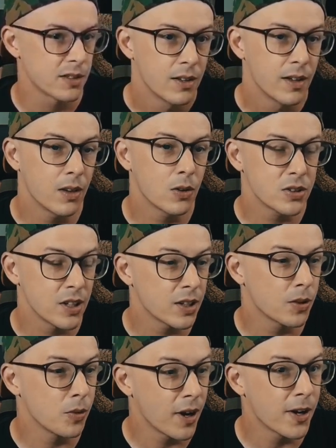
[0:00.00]
That looks like
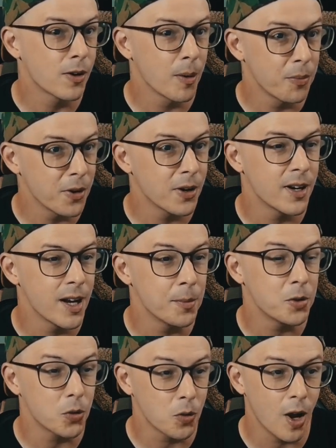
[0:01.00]
a writer up there named
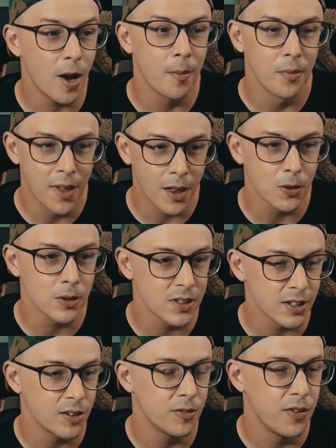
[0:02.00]
Crumb. That looks
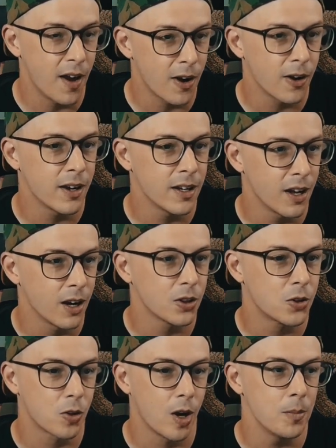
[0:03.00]
like a variant on
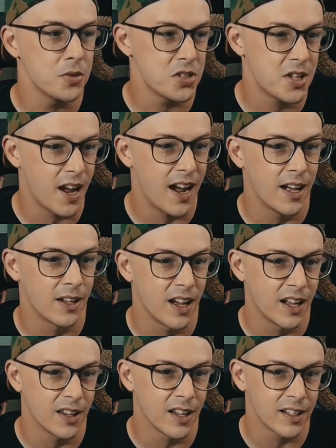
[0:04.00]
Crumb's style.
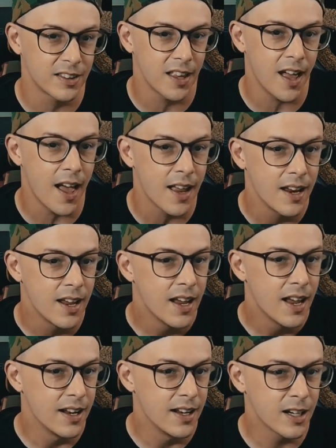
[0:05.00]
I like that.
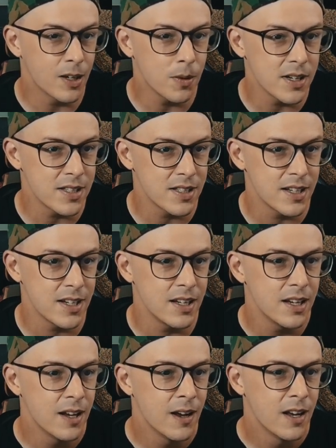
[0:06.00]
And here we see
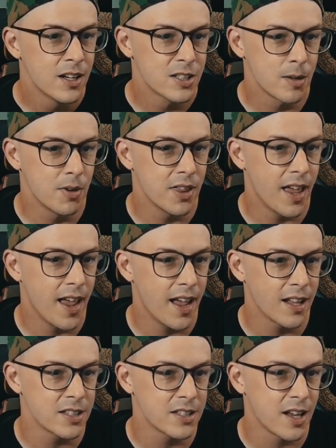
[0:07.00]
some of the
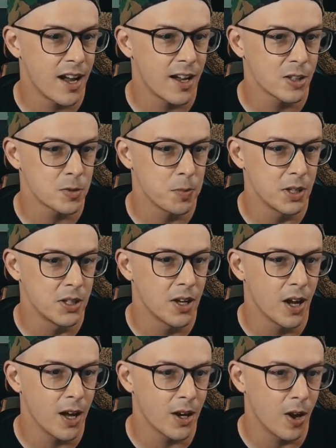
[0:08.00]
hand styles, but
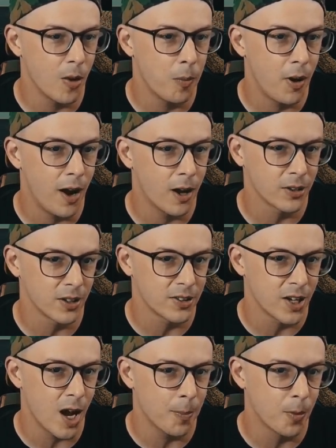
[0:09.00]
not all piled on
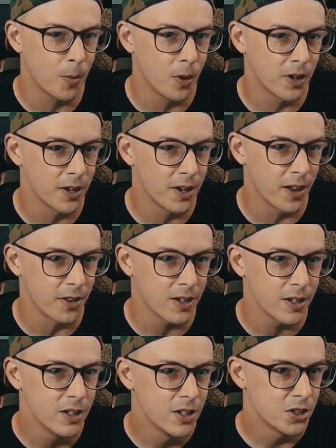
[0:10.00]
top of one
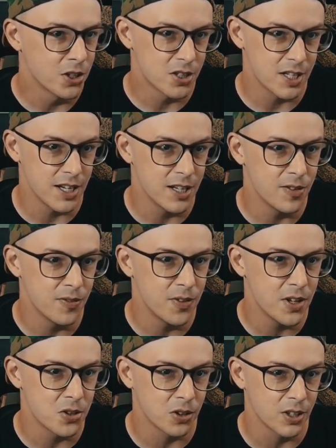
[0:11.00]
another, just
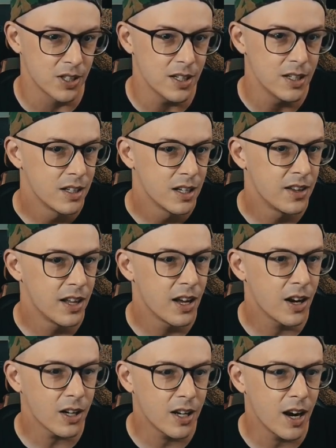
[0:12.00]
individually. And they
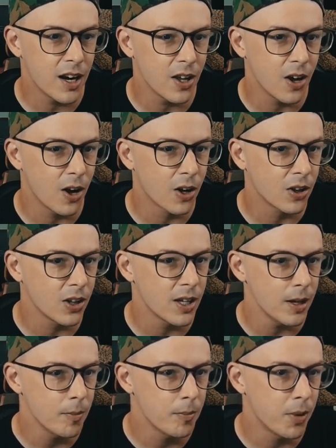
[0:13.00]
are kind of
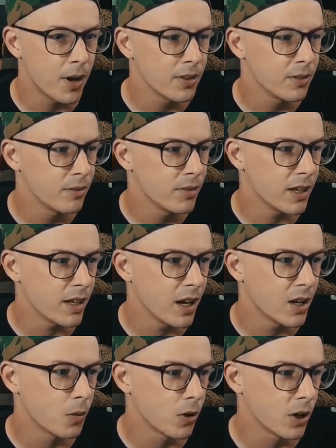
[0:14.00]
ugly, but they
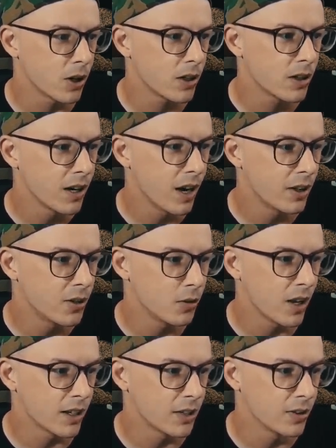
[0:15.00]
kind of work. I do
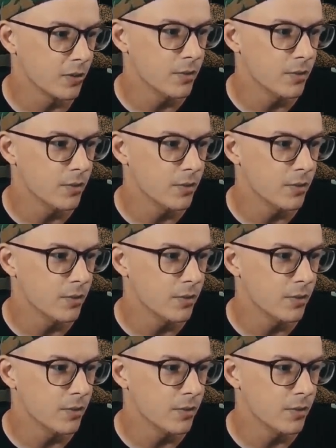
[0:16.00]
like them.